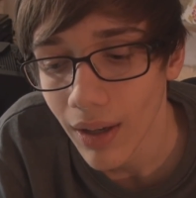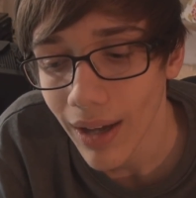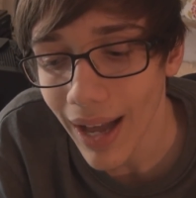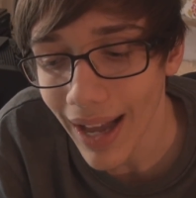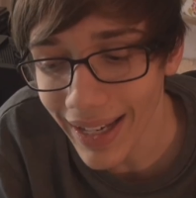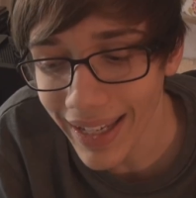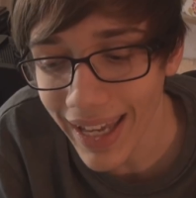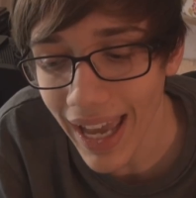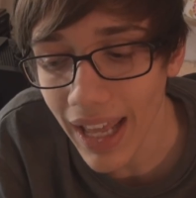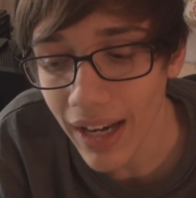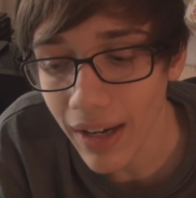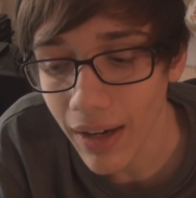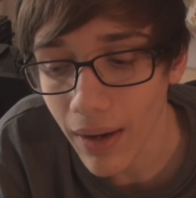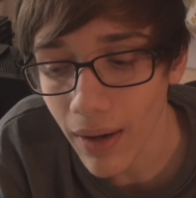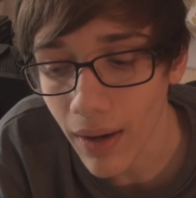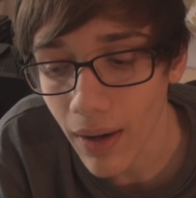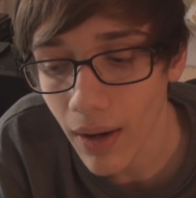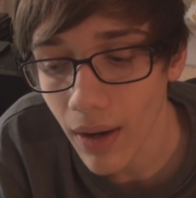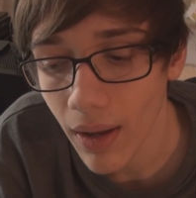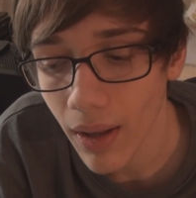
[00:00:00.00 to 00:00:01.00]

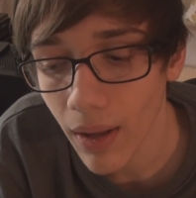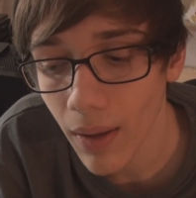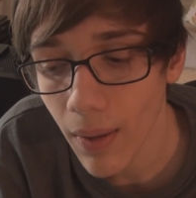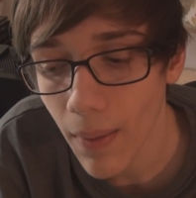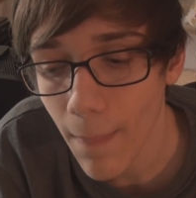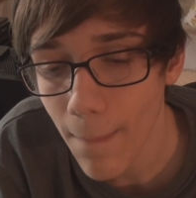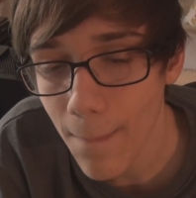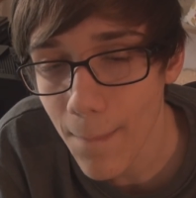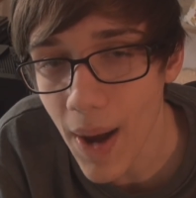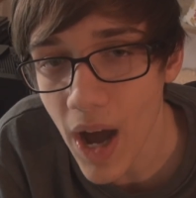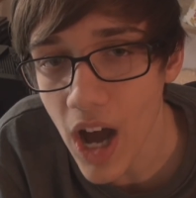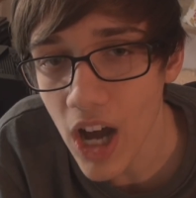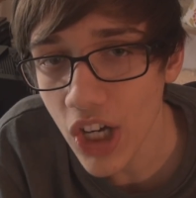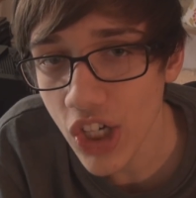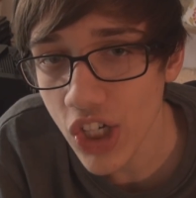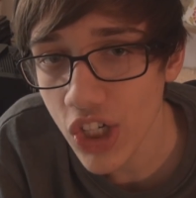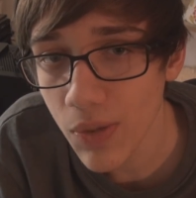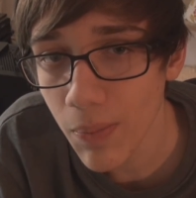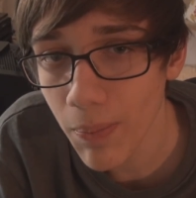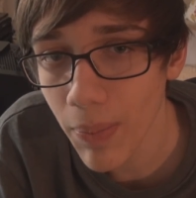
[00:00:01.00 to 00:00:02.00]
Again,
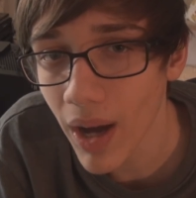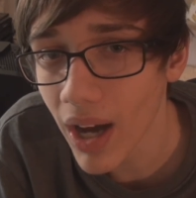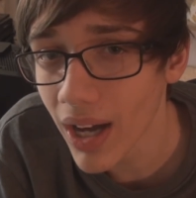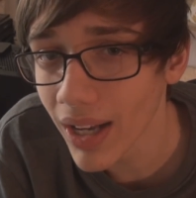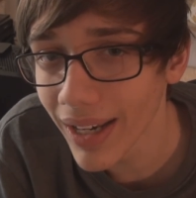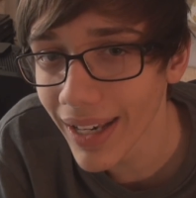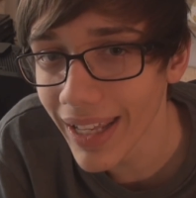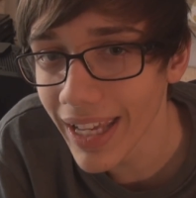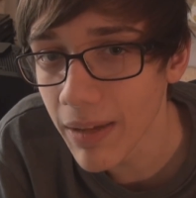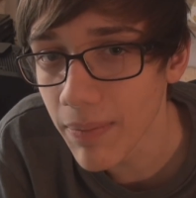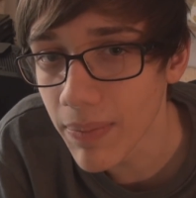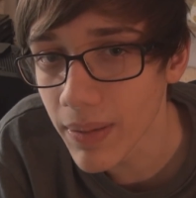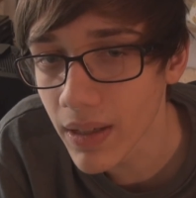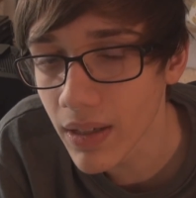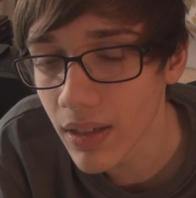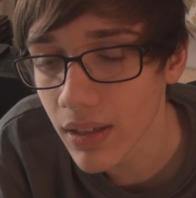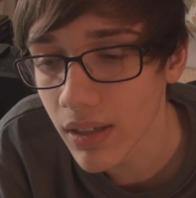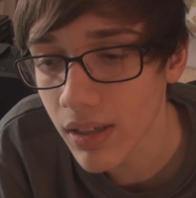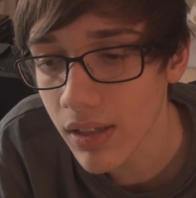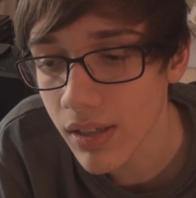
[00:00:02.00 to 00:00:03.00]
partly
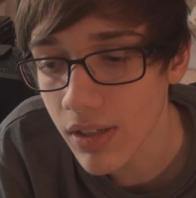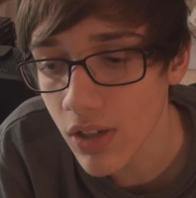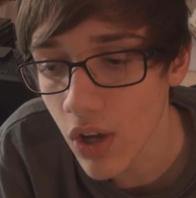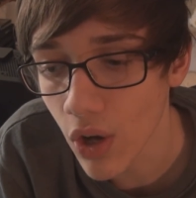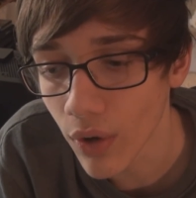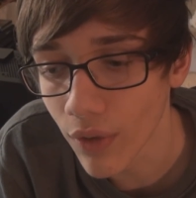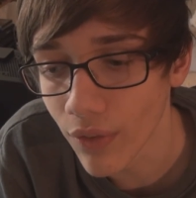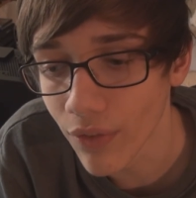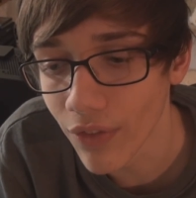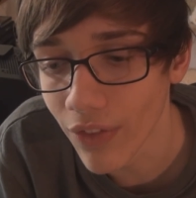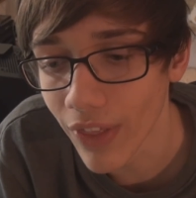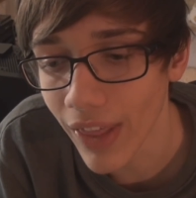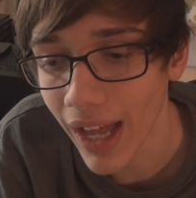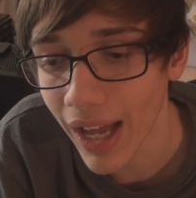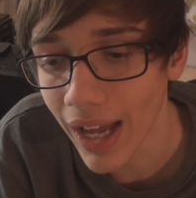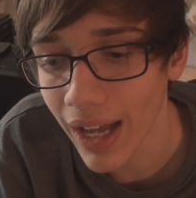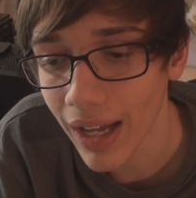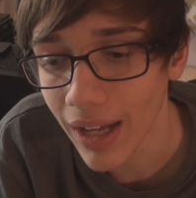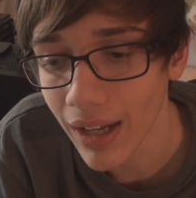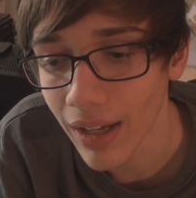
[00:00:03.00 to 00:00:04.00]
because of
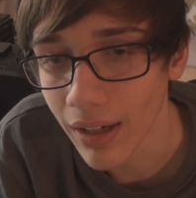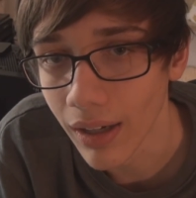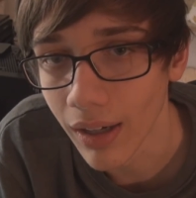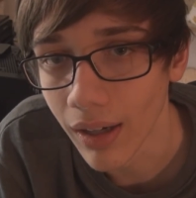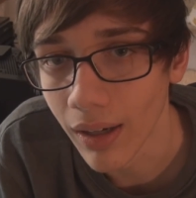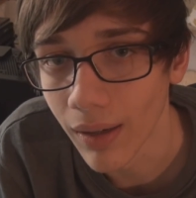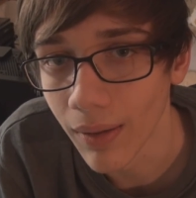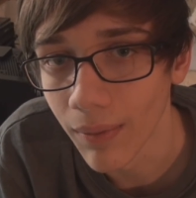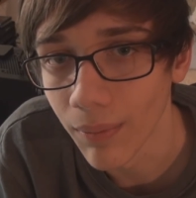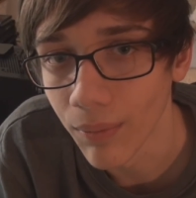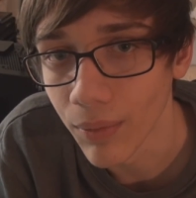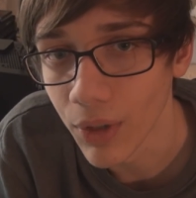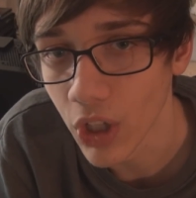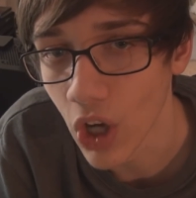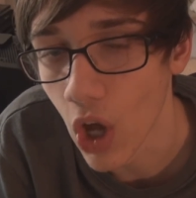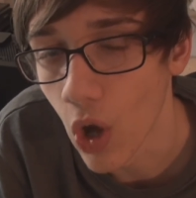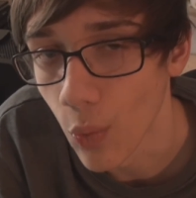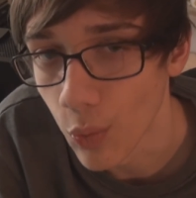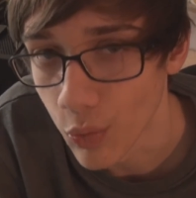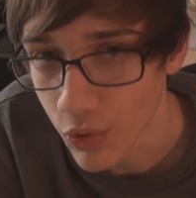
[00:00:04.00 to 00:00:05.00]
that, you
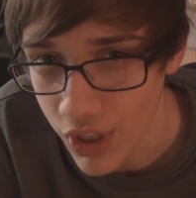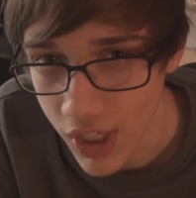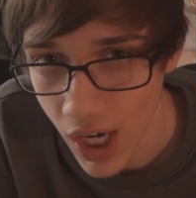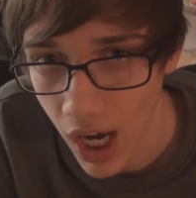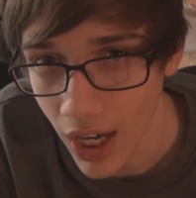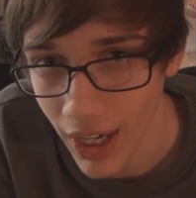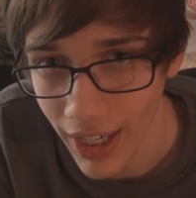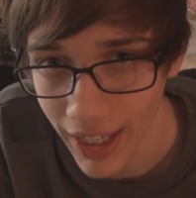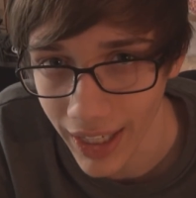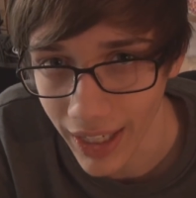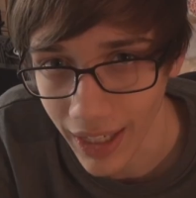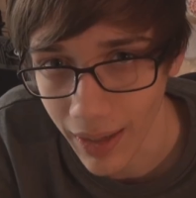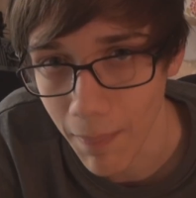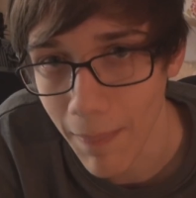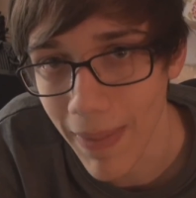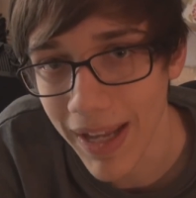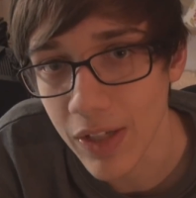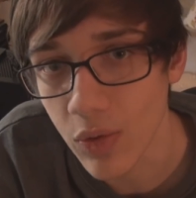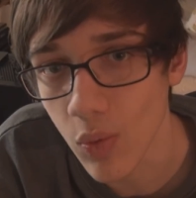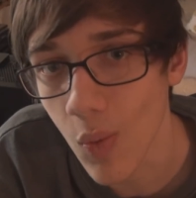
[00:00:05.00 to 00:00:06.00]
know, dying
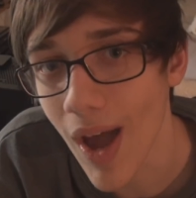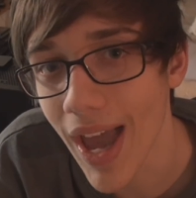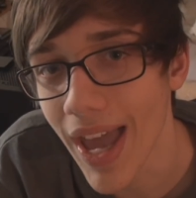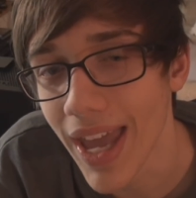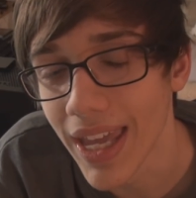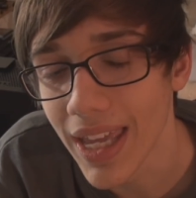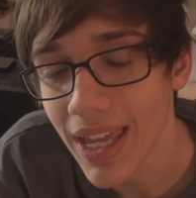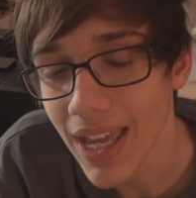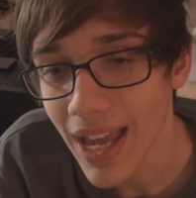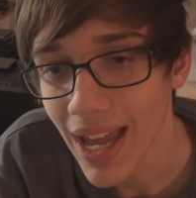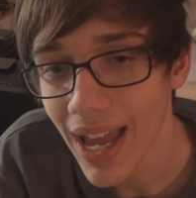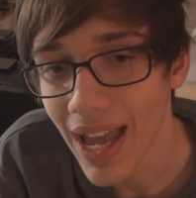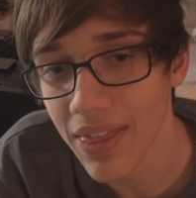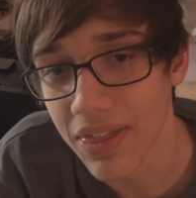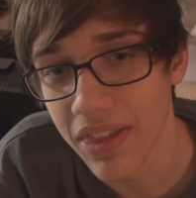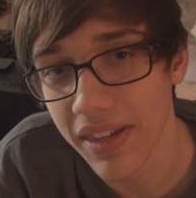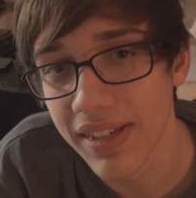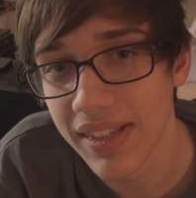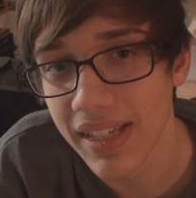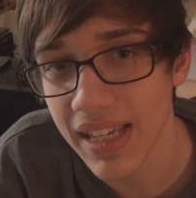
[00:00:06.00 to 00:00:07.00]
midway
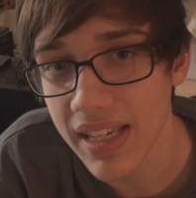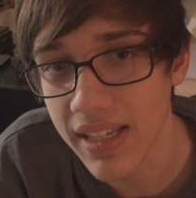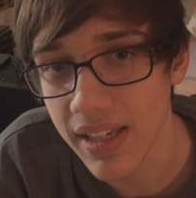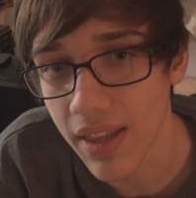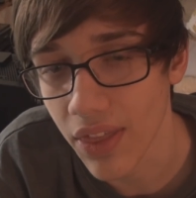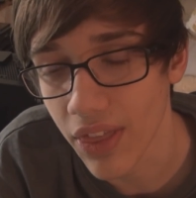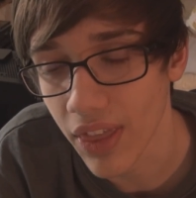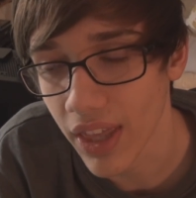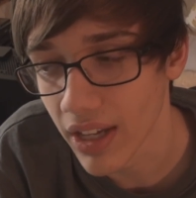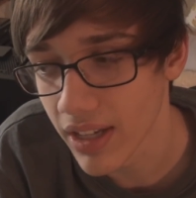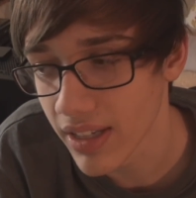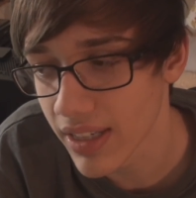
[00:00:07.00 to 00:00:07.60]
in the season thing.